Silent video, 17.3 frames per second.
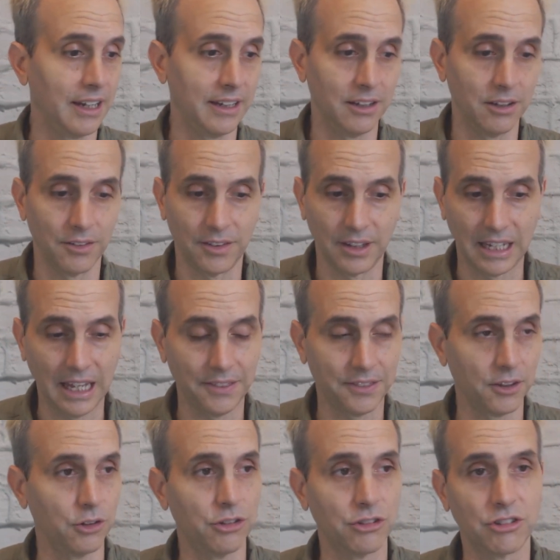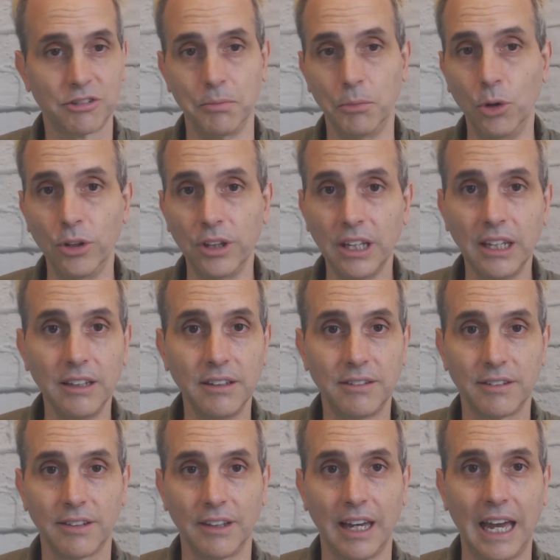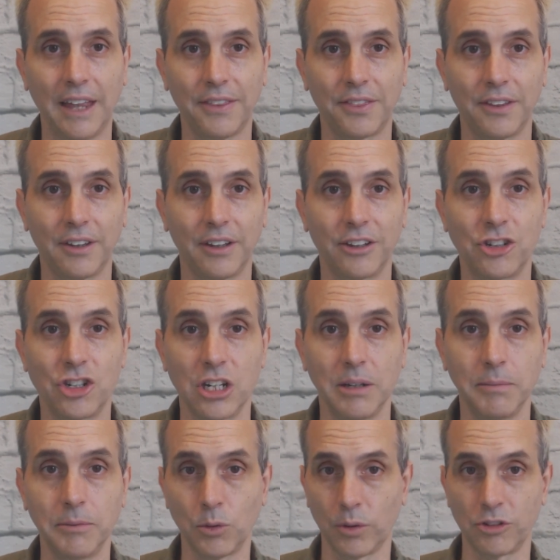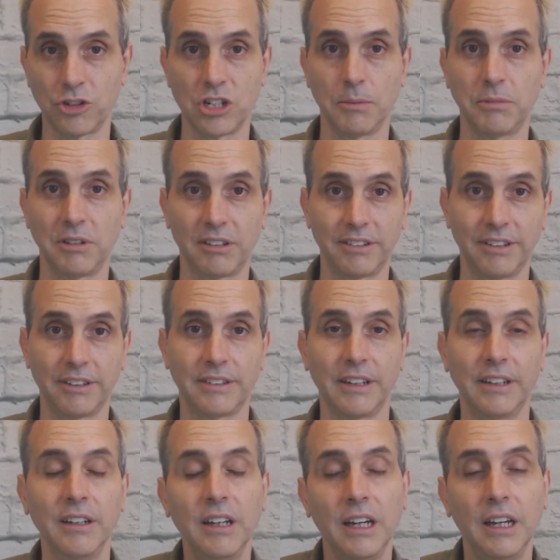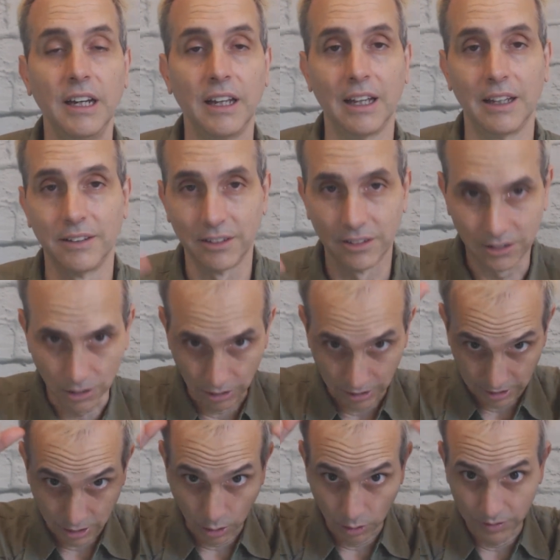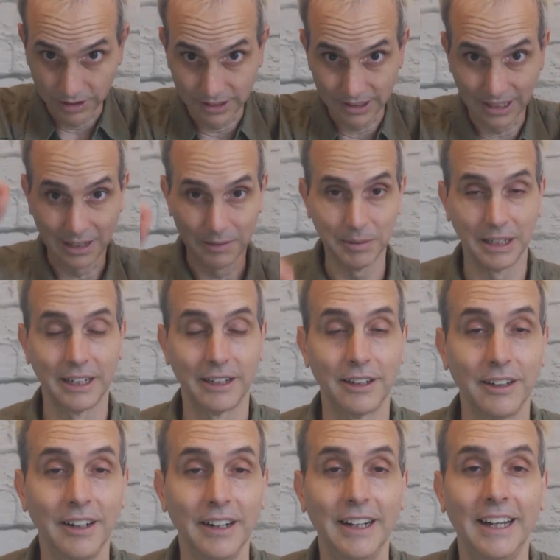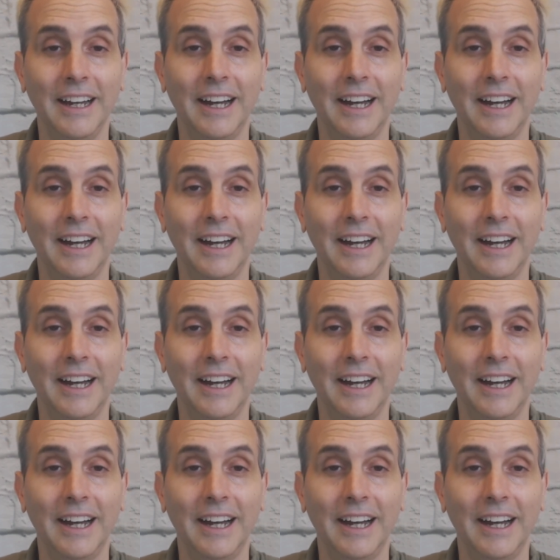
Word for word: you know, they got those smoothies at the gyms when gyms existed uh, during the COVID time, I hear.